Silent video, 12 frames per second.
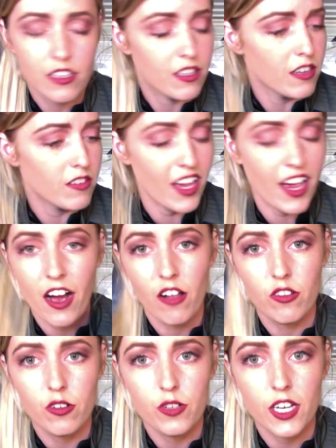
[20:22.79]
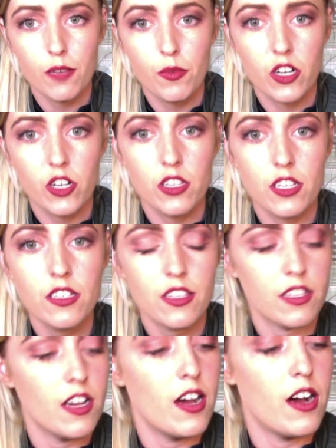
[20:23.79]
yourselves like how long it would take me to do
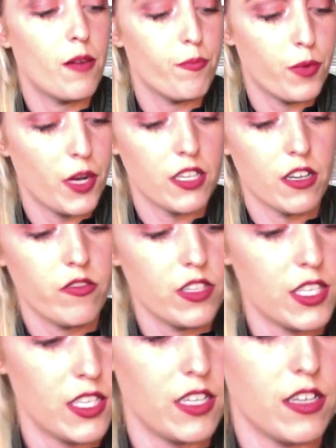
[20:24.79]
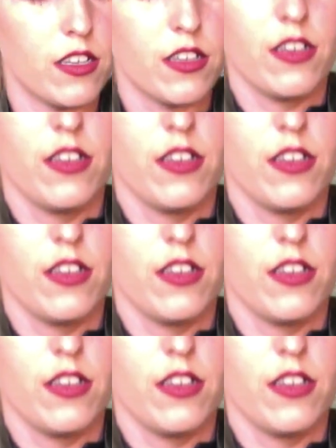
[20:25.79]
this. But yeah, obviously